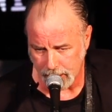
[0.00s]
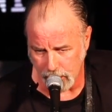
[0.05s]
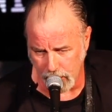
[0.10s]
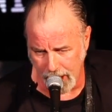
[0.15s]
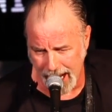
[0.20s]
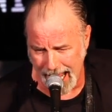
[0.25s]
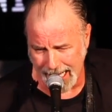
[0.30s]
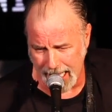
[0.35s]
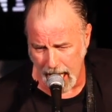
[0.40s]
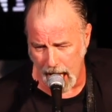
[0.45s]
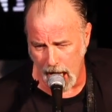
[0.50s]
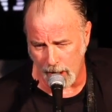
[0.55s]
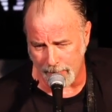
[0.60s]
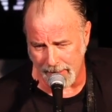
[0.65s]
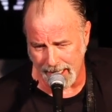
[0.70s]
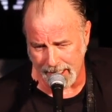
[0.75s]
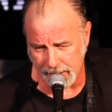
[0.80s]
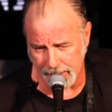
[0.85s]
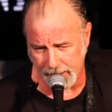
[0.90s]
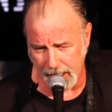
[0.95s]
Greg
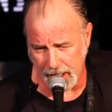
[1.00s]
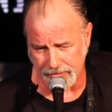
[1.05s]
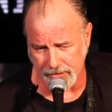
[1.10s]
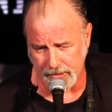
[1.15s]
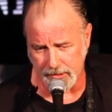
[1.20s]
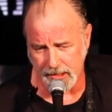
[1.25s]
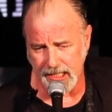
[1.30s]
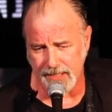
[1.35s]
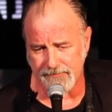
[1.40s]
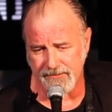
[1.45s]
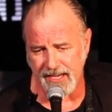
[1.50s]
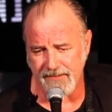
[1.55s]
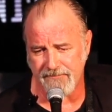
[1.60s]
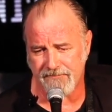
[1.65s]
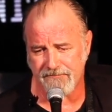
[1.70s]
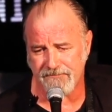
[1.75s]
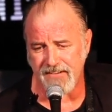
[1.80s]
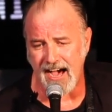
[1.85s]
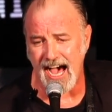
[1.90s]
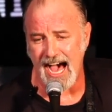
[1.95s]
Allman doesn't give a
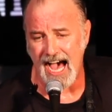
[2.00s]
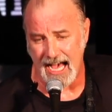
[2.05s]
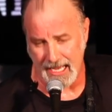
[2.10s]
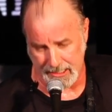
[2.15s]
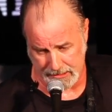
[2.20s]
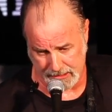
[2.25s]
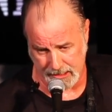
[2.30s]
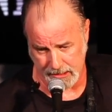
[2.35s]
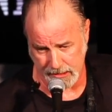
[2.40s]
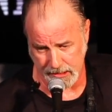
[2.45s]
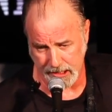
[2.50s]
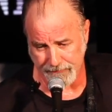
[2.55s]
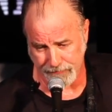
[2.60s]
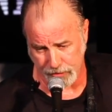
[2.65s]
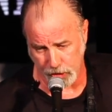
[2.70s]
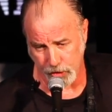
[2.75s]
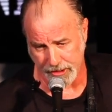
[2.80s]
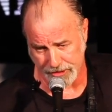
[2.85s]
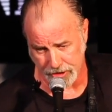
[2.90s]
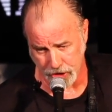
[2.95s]
fuck
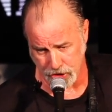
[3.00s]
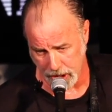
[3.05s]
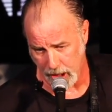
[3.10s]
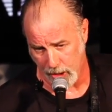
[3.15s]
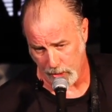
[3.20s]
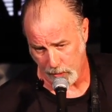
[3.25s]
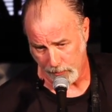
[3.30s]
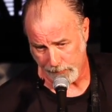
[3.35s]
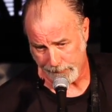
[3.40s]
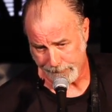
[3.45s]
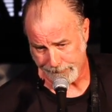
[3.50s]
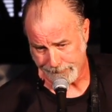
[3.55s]
if you're at the show.